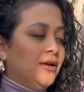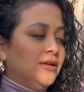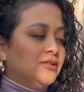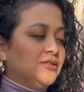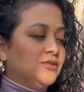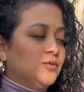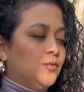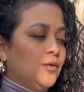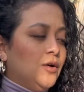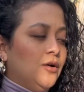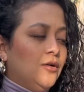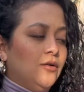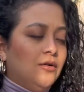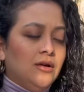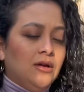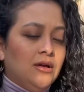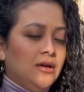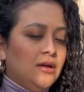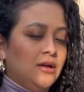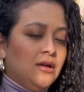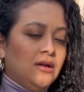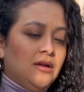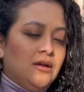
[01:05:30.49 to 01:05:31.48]
as well,
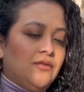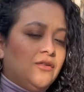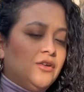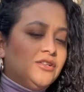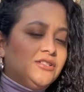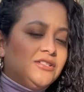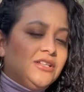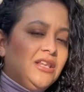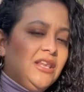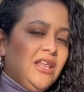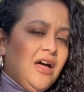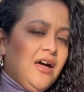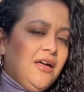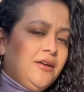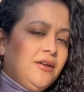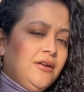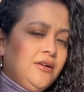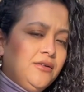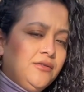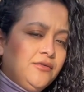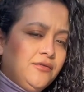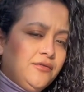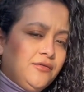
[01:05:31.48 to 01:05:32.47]
there's a lot
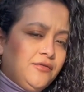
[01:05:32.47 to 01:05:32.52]
of